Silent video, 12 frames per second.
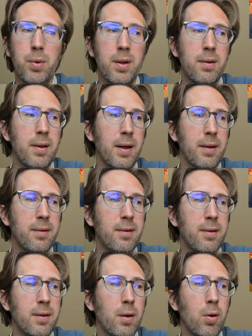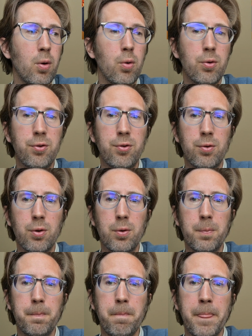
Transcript: with that also